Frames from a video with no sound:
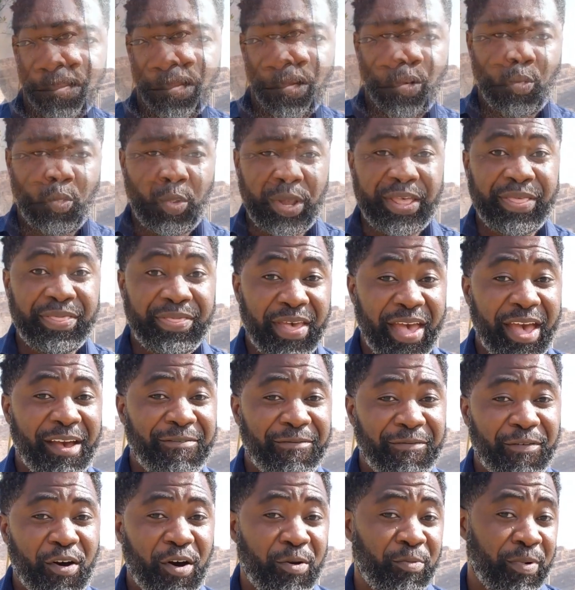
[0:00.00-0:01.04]
We
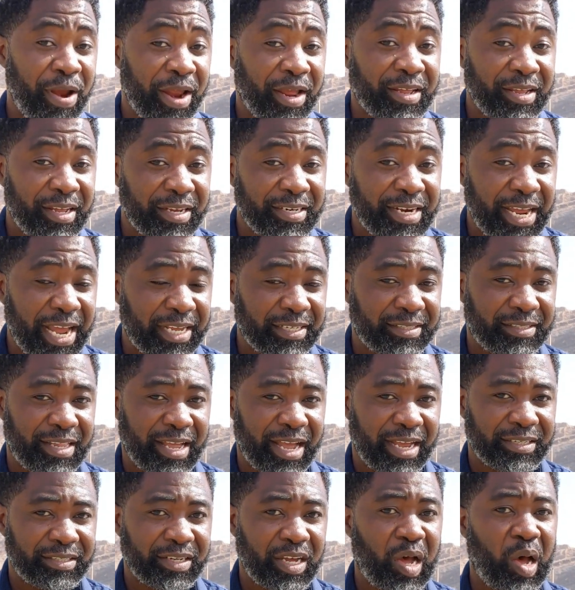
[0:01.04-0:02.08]
therefore recognize
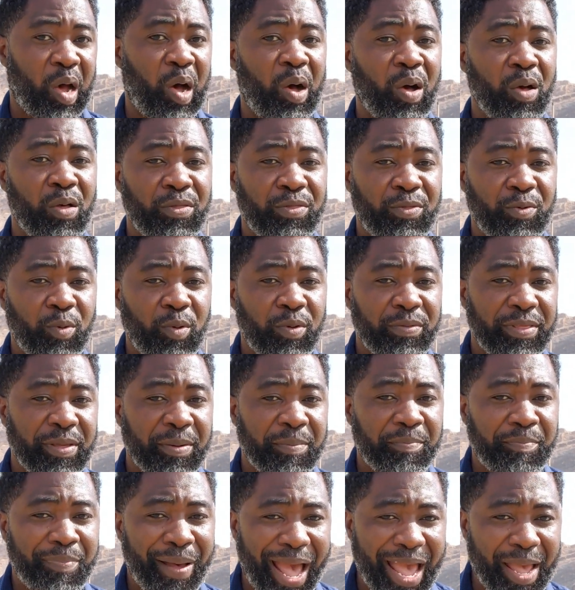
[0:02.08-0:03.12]
that although the
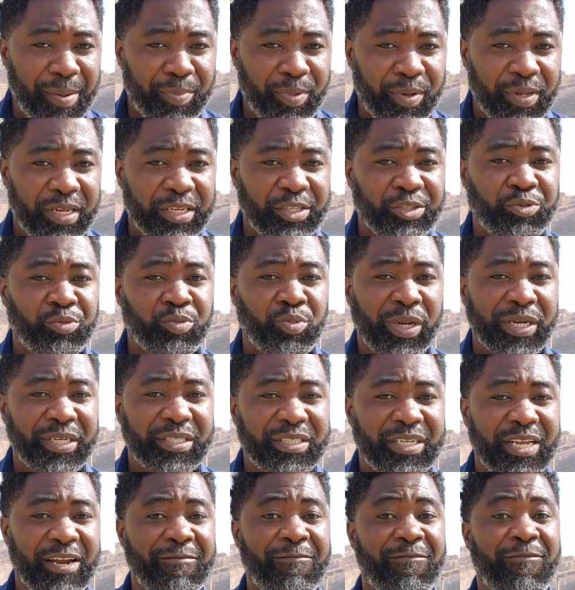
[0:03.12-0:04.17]
Bible is
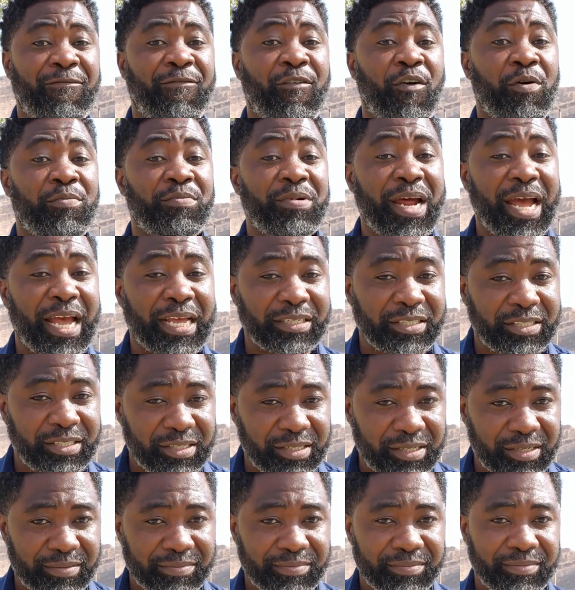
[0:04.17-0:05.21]
written for
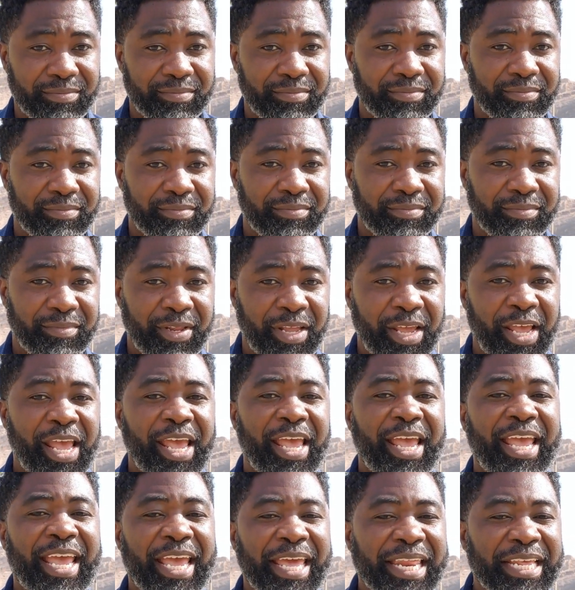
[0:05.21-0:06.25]
us,
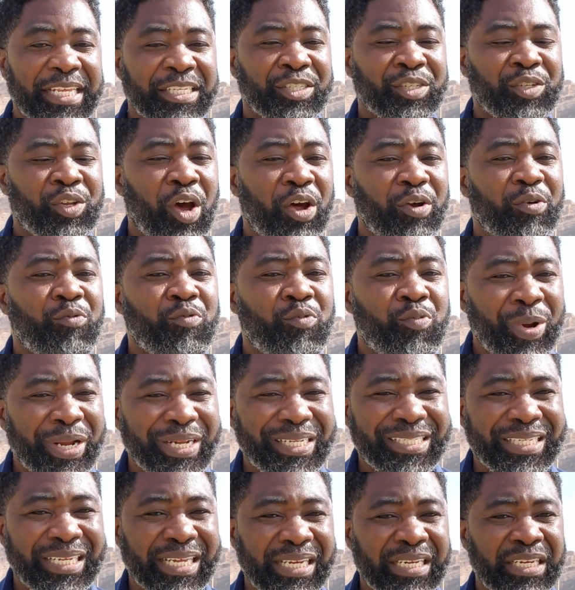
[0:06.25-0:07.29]
it is not
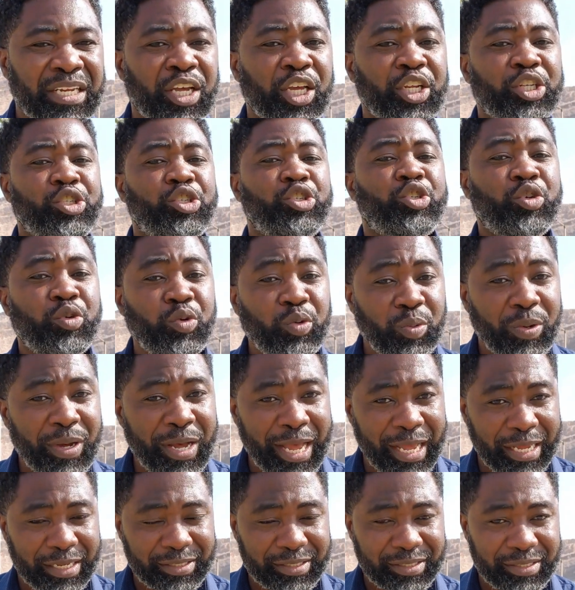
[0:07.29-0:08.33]
written to
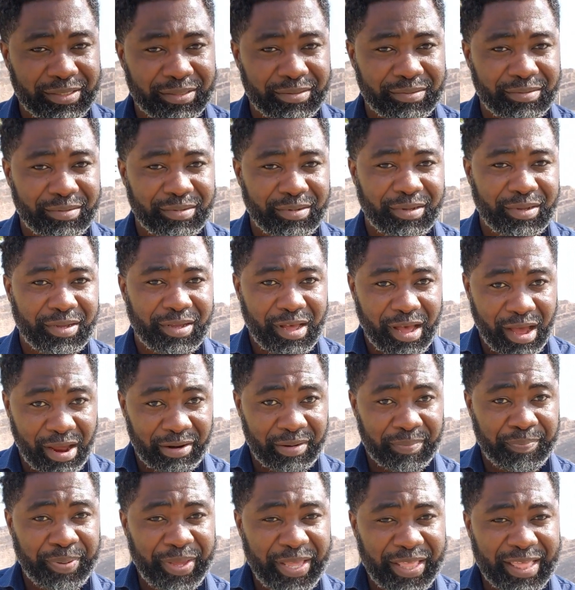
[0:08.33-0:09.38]
us. I
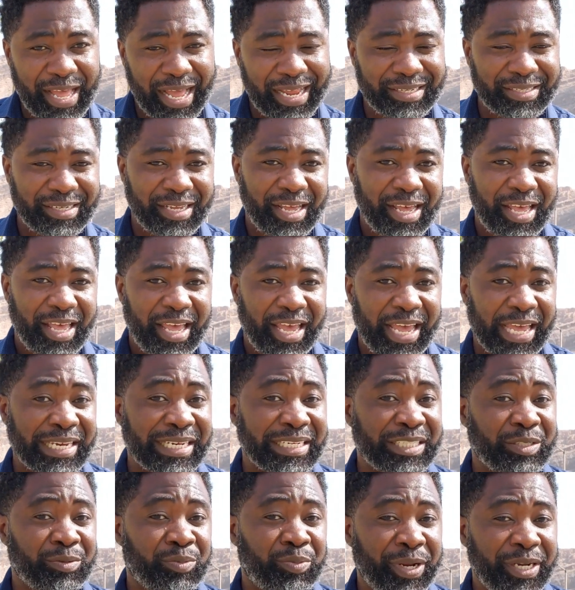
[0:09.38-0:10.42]
repeat that. It
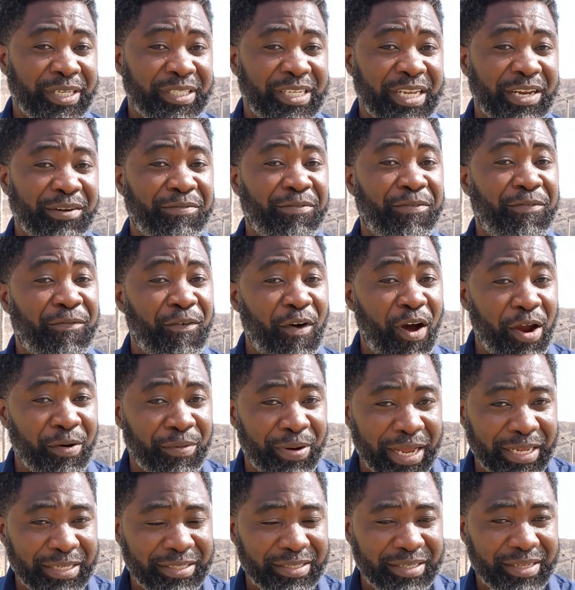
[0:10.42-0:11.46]
is written for
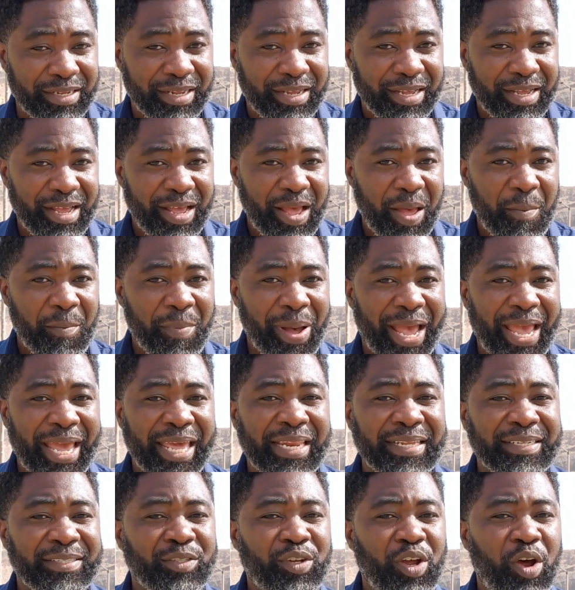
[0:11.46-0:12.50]
us, but it
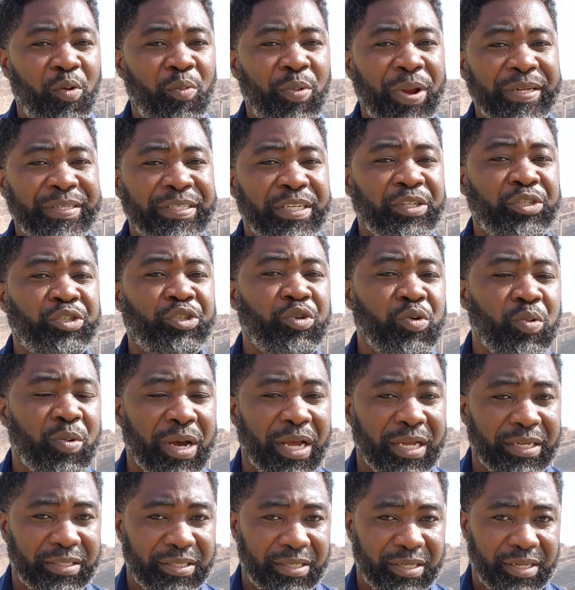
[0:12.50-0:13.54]
is not written to
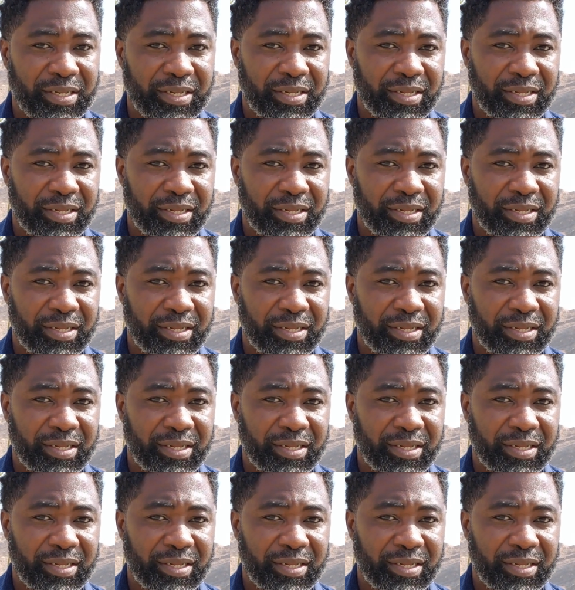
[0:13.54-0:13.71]
us.